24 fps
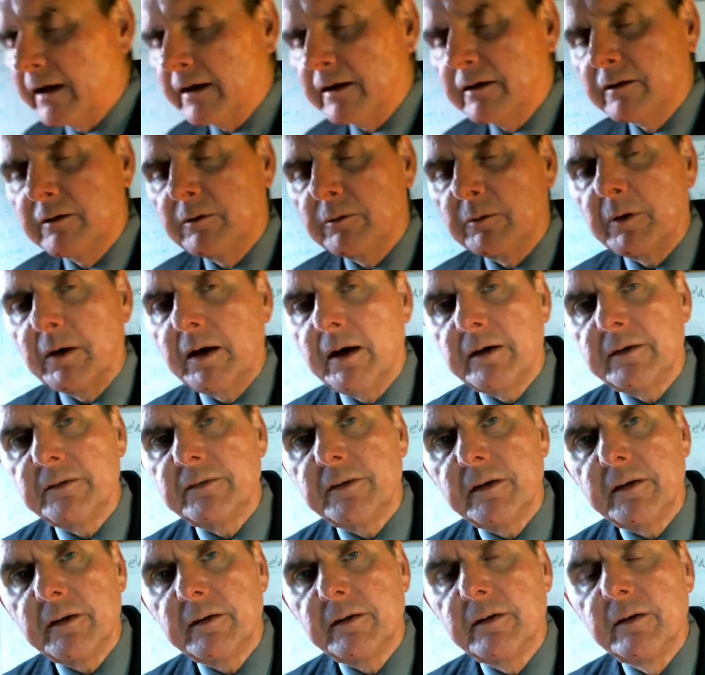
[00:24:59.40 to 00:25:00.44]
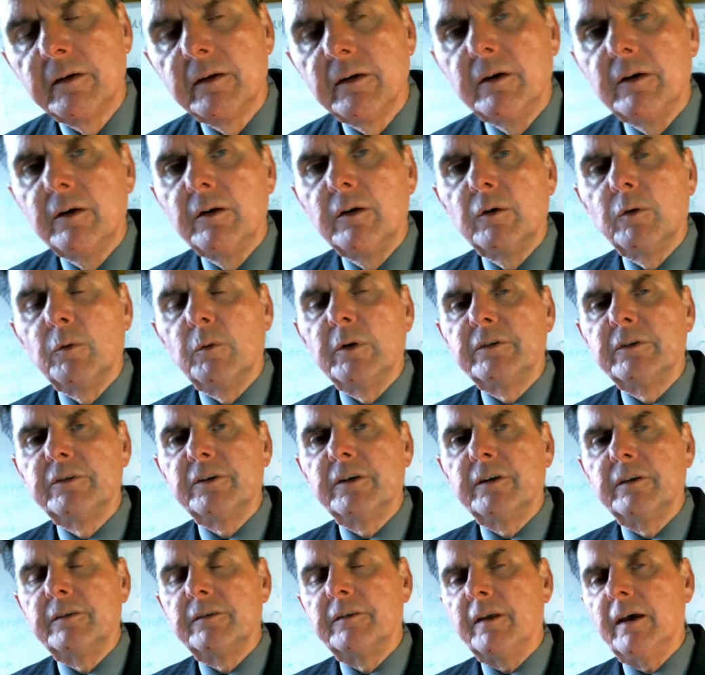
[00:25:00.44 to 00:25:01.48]
rising, which
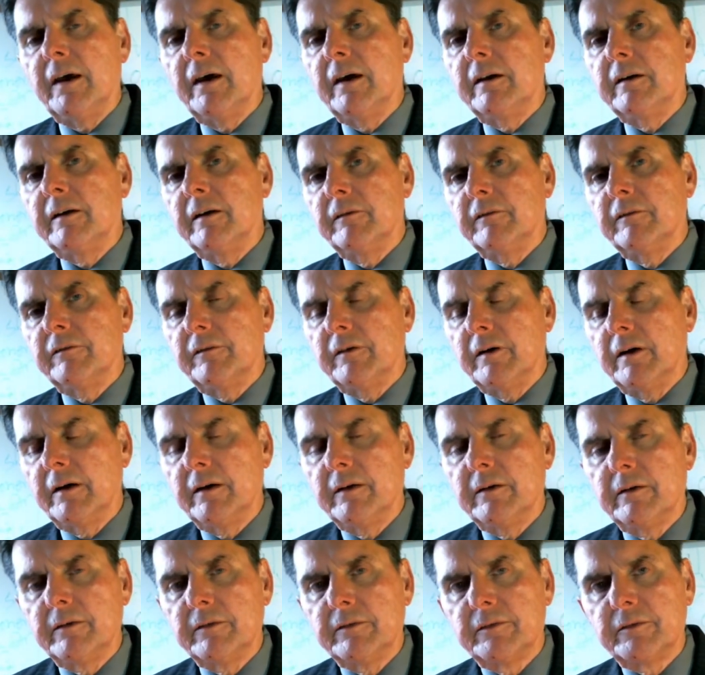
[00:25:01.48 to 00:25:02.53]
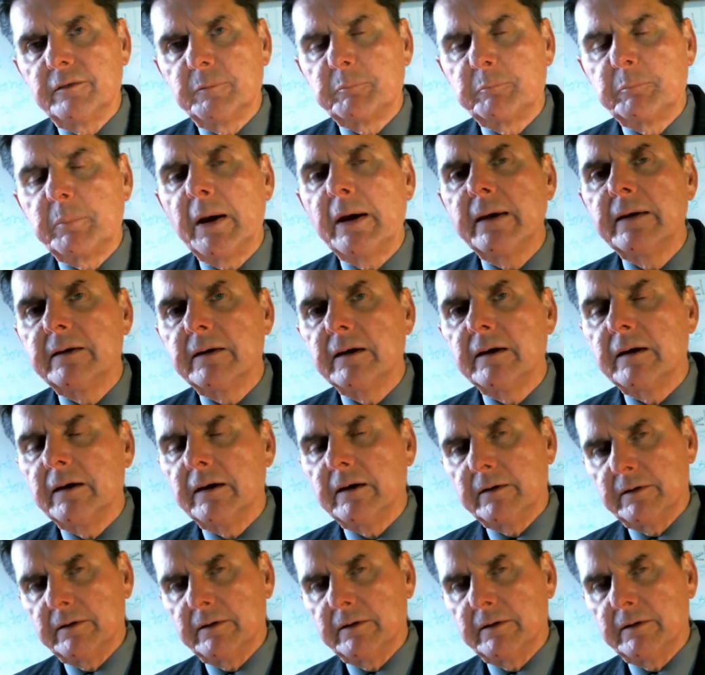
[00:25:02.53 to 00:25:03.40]
is that of spica